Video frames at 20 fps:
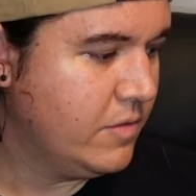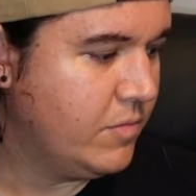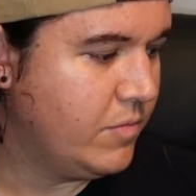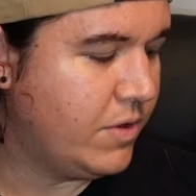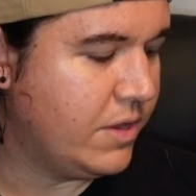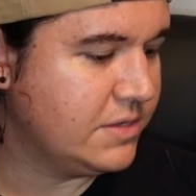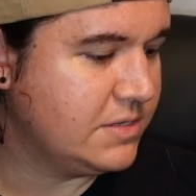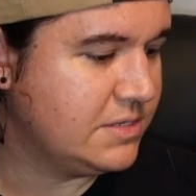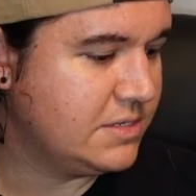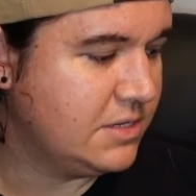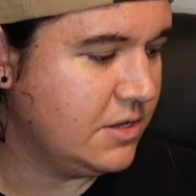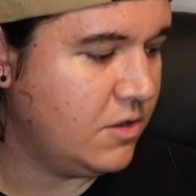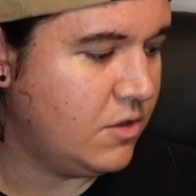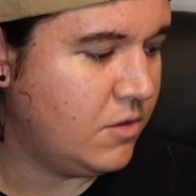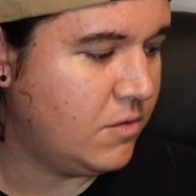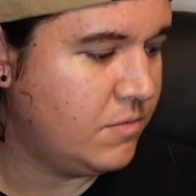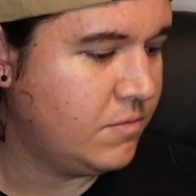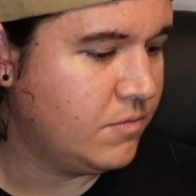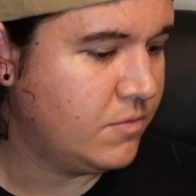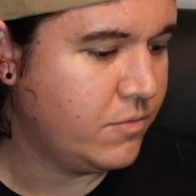but
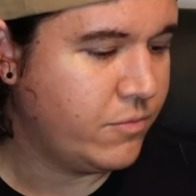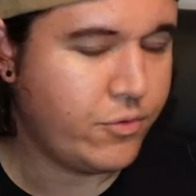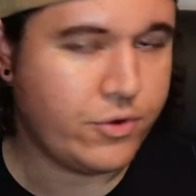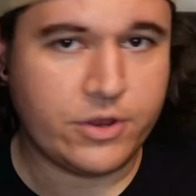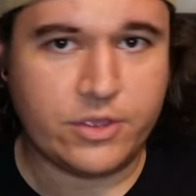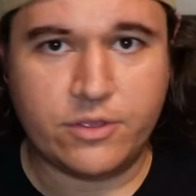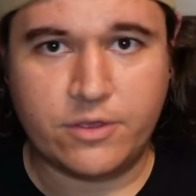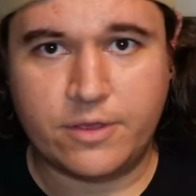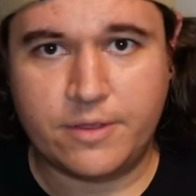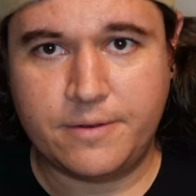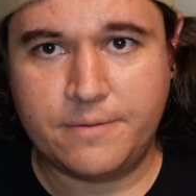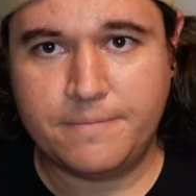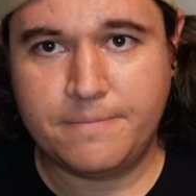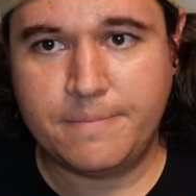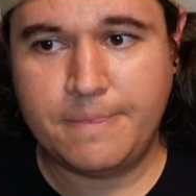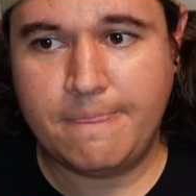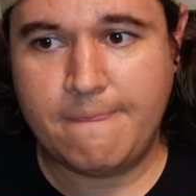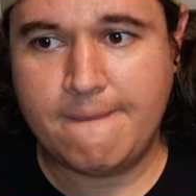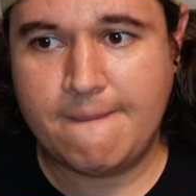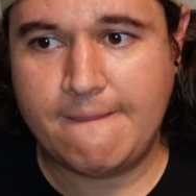still pretty good.
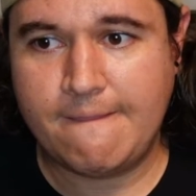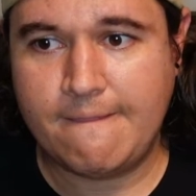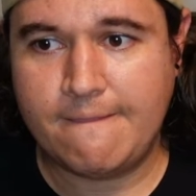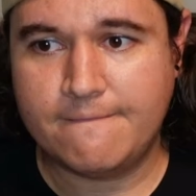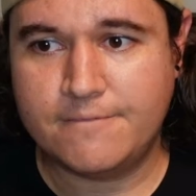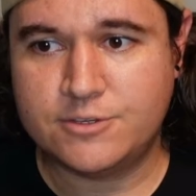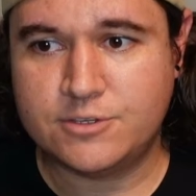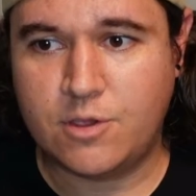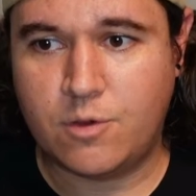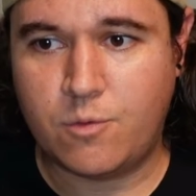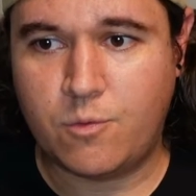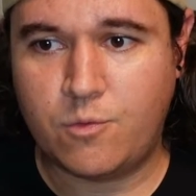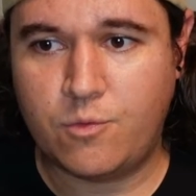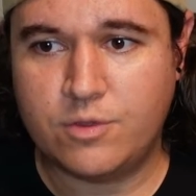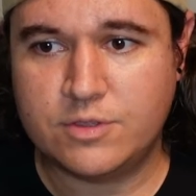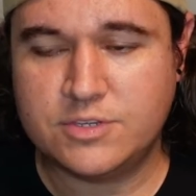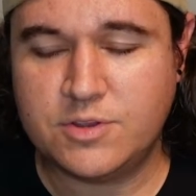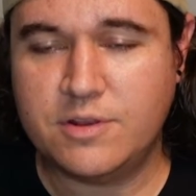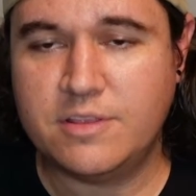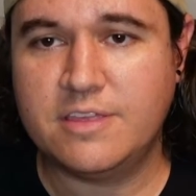So
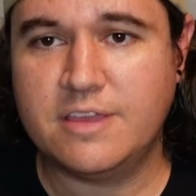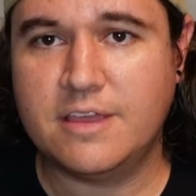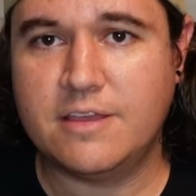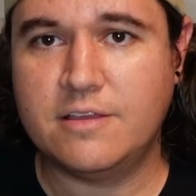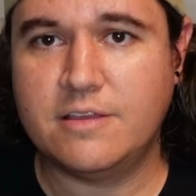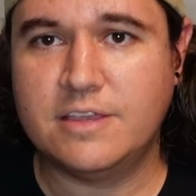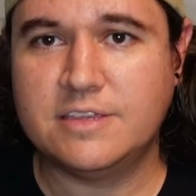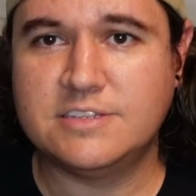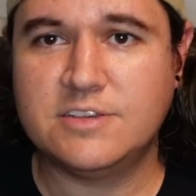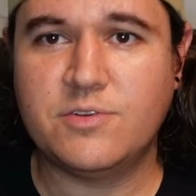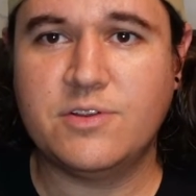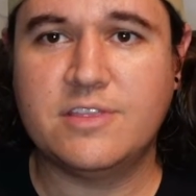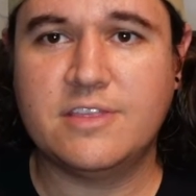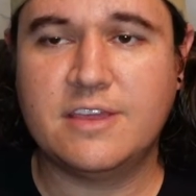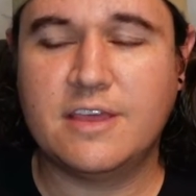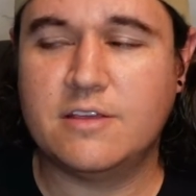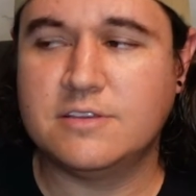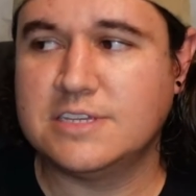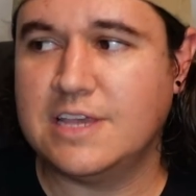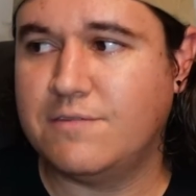is there anything
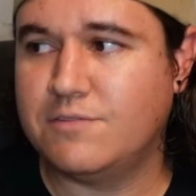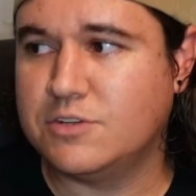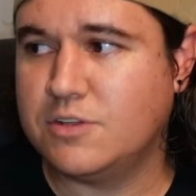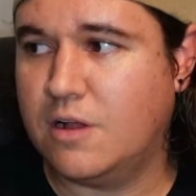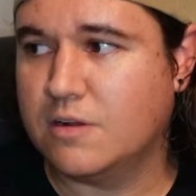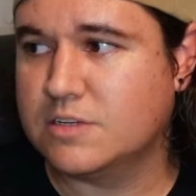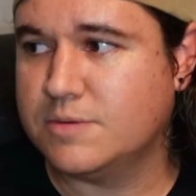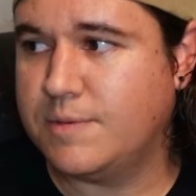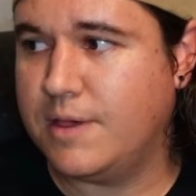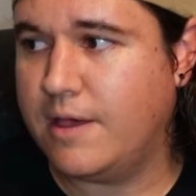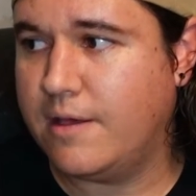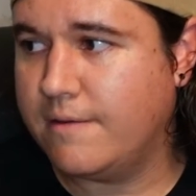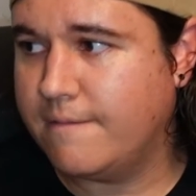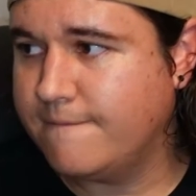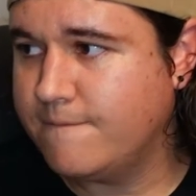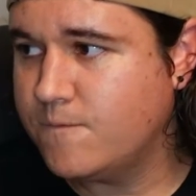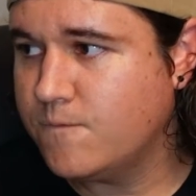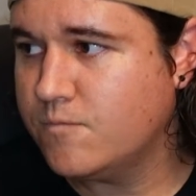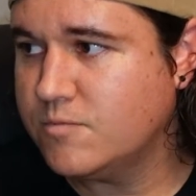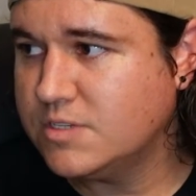else I haven't talked about?
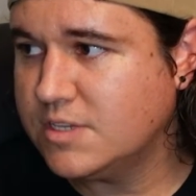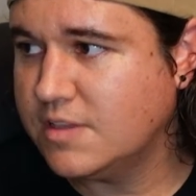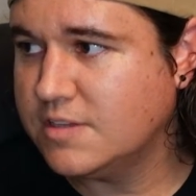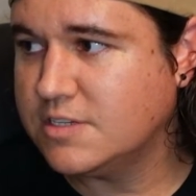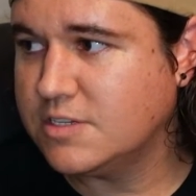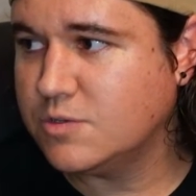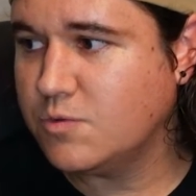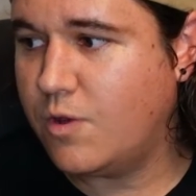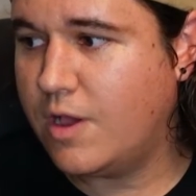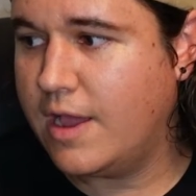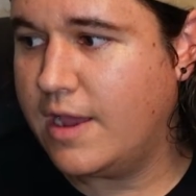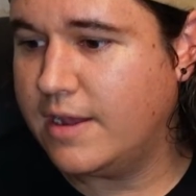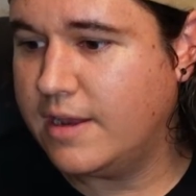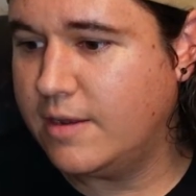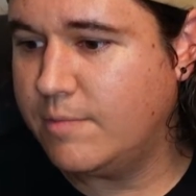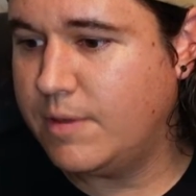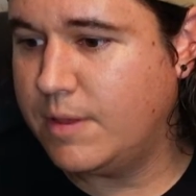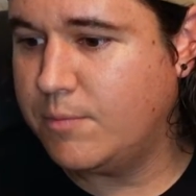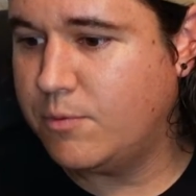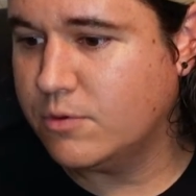See, this is why I
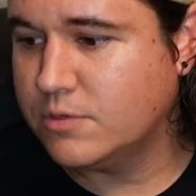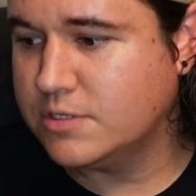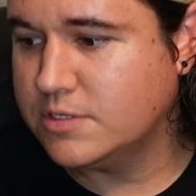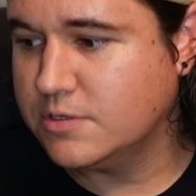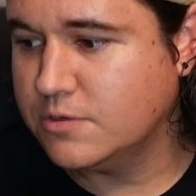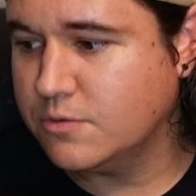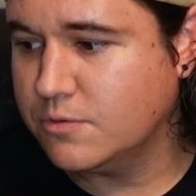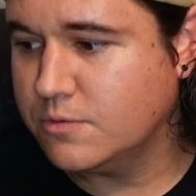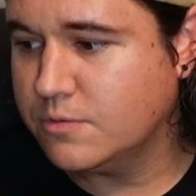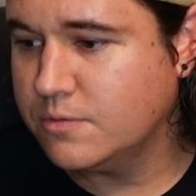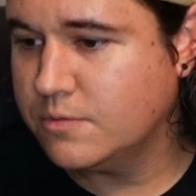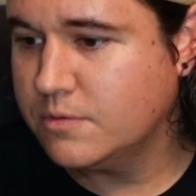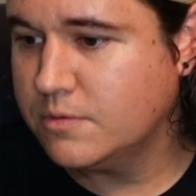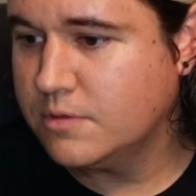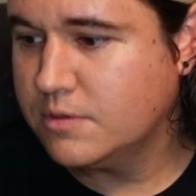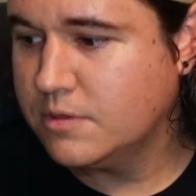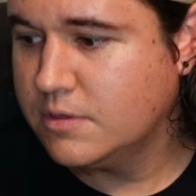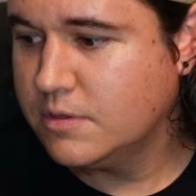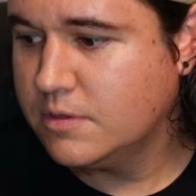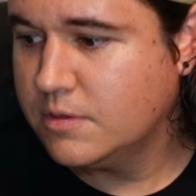need people to
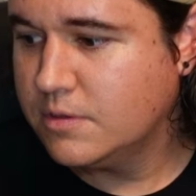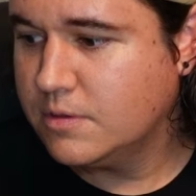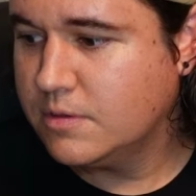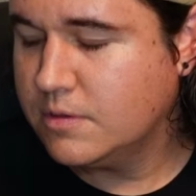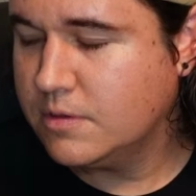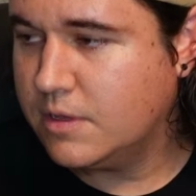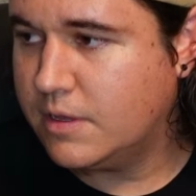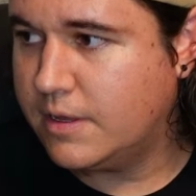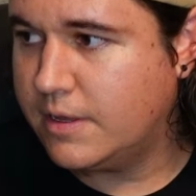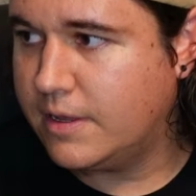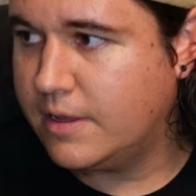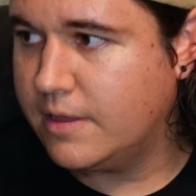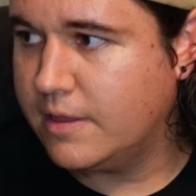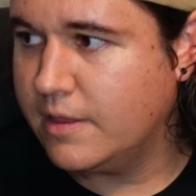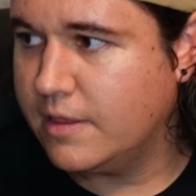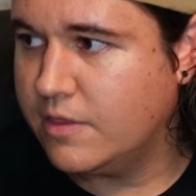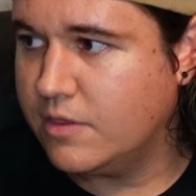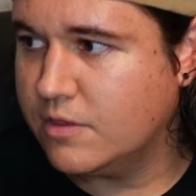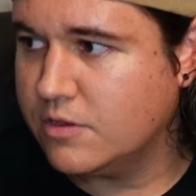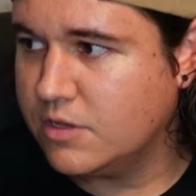
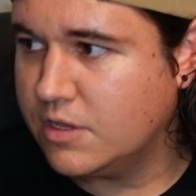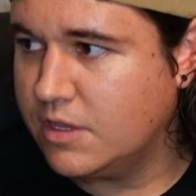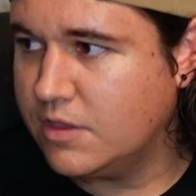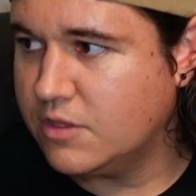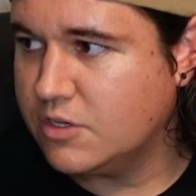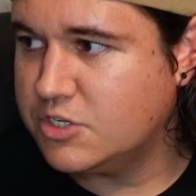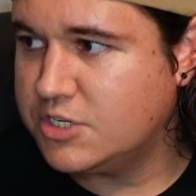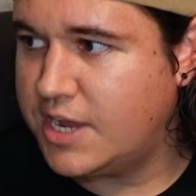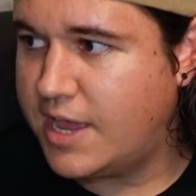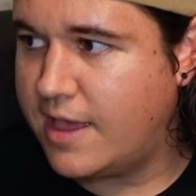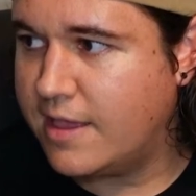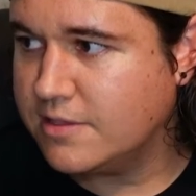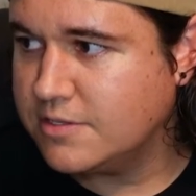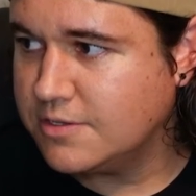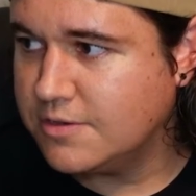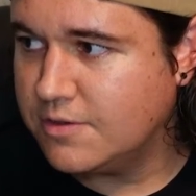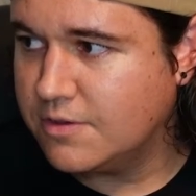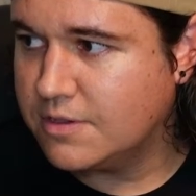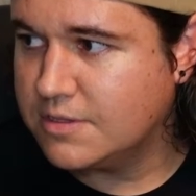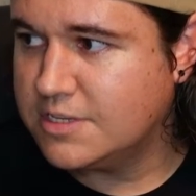in the chat,
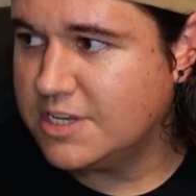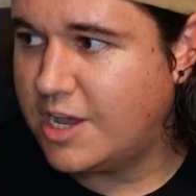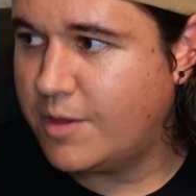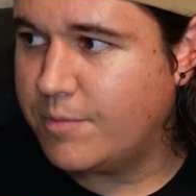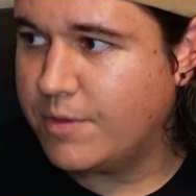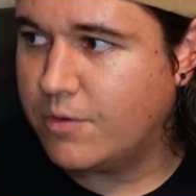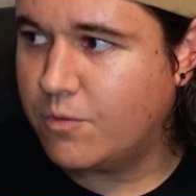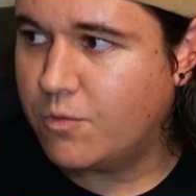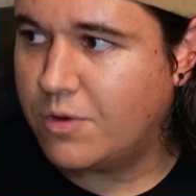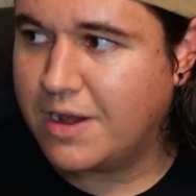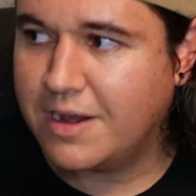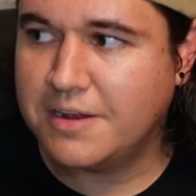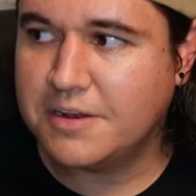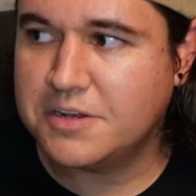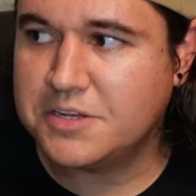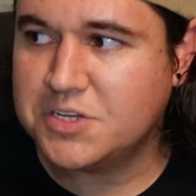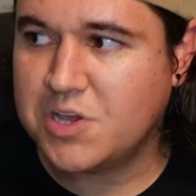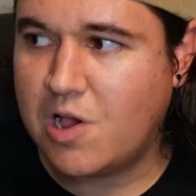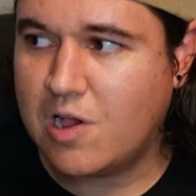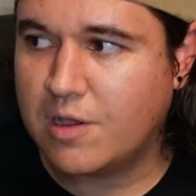so you can tell me what I need
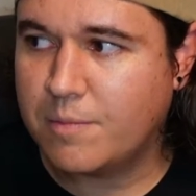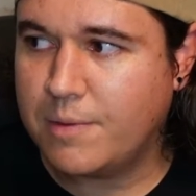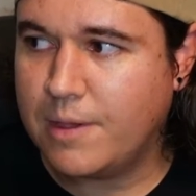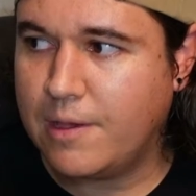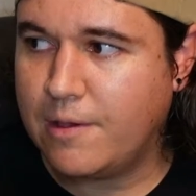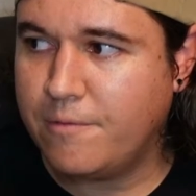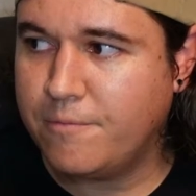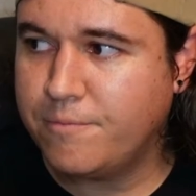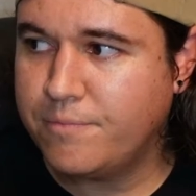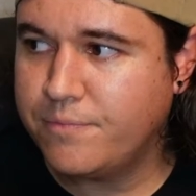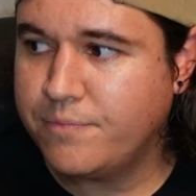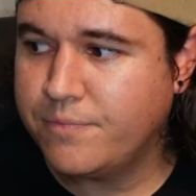to talk about.